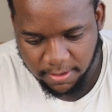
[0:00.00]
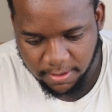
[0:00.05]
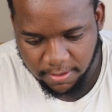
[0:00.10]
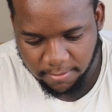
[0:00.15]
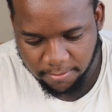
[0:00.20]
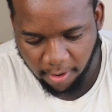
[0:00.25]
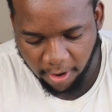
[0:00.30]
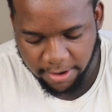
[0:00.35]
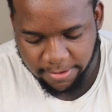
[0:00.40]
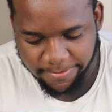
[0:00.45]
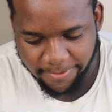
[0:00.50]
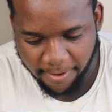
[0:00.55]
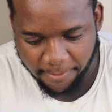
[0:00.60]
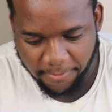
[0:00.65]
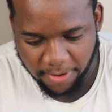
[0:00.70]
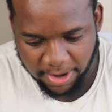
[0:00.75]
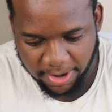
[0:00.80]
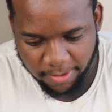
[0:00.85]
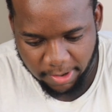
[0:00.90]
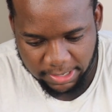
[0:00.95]
Break, break,
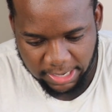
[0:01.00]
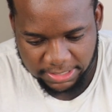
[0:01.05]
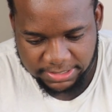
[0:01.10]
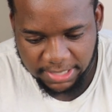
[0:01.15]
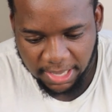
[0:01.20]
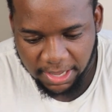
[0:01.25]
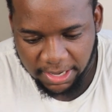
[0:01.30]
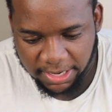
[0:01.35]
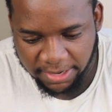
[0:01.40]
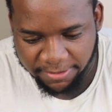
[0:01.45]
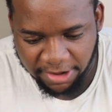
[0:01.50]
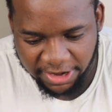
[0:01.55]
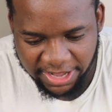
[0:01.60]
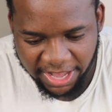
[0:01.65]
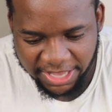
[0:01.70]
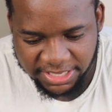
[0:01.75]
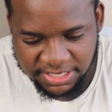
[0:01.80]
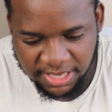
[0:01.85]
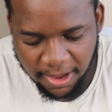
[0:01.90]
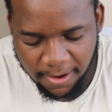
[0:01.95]
break. Come on, guys. Come on,
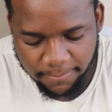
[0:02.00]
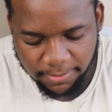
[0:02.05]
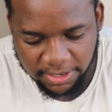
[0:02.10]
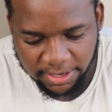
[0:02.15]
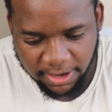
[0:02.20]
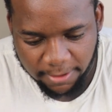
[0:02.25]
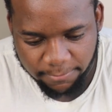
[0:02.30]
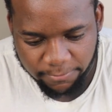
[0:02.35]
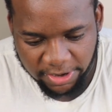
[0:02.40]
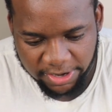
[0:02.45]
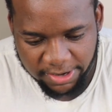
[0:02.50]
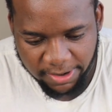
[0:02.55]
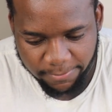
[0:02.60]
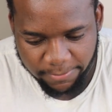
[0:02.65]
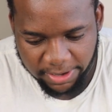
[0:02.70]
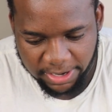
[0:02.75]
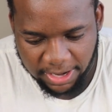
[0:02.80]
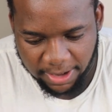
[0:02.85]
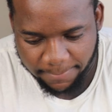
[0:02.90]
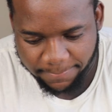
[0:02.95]
guys. Break it up, break it up,
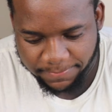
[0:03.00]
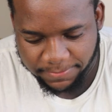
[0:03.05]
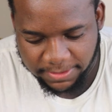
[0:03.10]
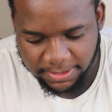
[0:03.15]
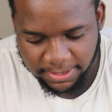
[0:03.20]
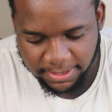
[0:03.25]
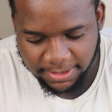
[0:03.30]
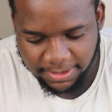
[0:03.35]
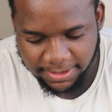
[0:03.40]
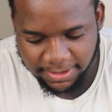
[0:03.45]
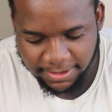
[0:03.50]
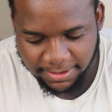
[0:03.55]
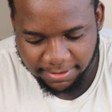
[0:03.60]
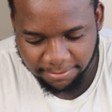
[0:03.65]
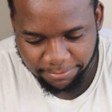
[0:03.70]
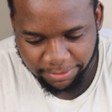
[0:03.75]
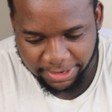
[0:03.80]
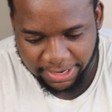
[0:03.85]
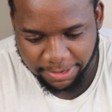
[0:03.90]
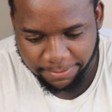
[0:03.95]
break it up.
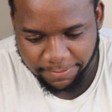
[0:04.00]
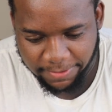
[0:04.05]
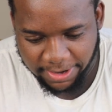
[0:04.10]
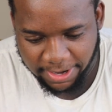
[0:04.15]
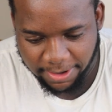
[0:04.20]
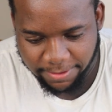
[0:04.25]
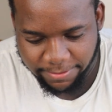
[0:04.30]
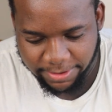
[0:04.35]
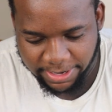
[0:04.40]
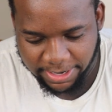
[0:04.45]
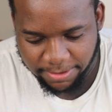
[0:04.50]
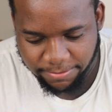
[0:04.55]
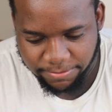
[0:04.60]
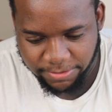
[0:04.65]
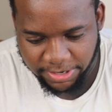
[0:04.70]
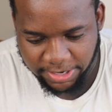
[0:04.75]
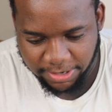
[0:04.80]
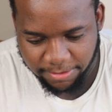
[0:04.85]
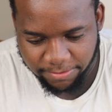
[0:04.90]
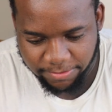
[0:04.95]
Break it up, break it up, break it up,
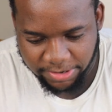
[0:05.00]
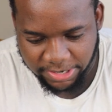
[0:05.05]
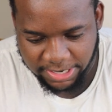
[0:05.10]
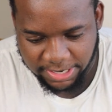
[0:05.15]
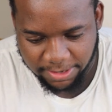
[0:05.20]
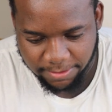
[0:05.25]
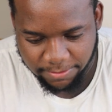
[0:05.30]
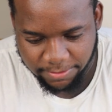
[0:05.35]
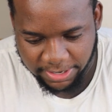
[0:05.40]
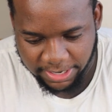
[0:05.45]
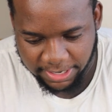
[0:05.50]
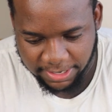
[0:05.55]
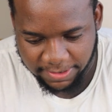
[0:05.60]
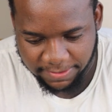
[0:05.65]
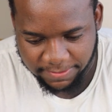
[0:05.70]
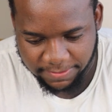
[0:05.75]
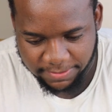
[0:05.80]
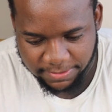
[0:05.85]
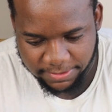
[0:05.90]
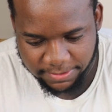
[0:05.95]
break it up, break it up, break it up.